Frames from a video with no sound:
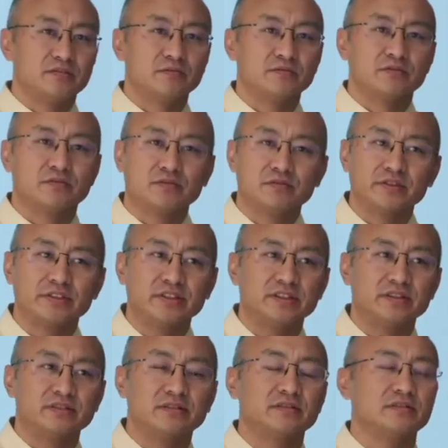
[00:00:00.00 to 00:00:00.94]
Also, it
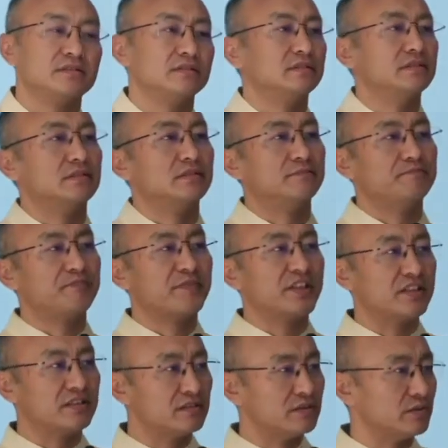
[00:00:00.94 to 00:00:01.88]
is
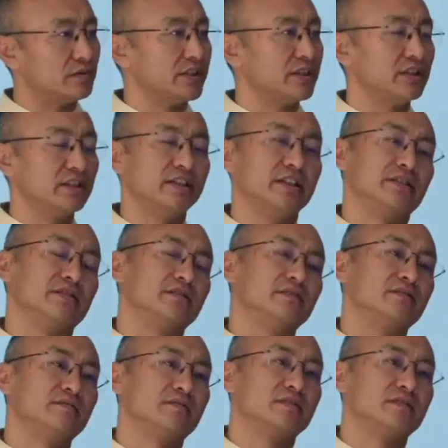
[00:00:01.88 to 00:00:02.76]
historic in nature